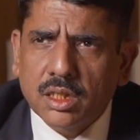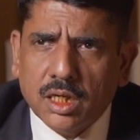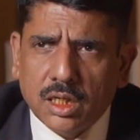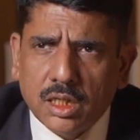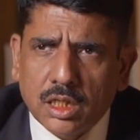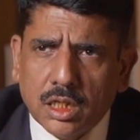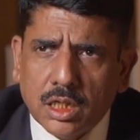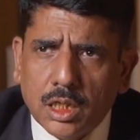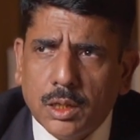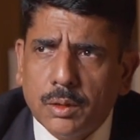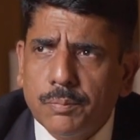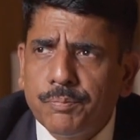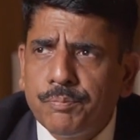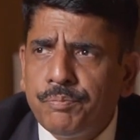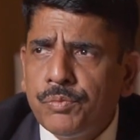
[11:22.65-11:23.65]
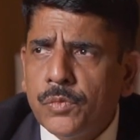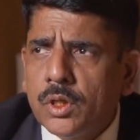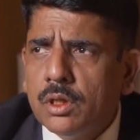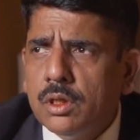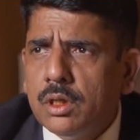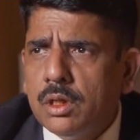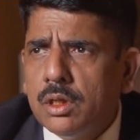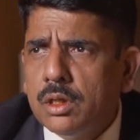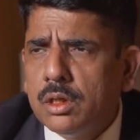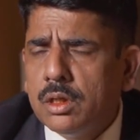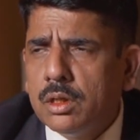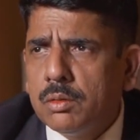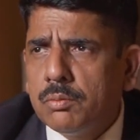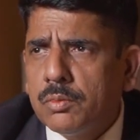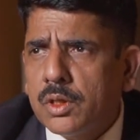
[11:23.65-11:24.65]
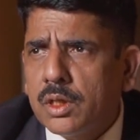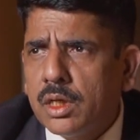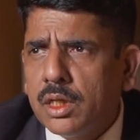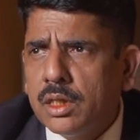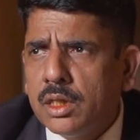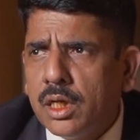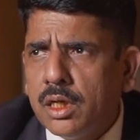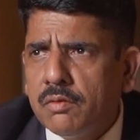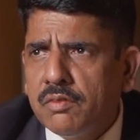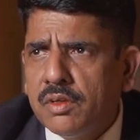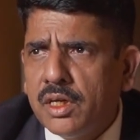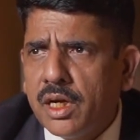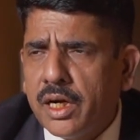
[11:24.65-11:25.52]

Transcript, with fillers: country. Uh, and then we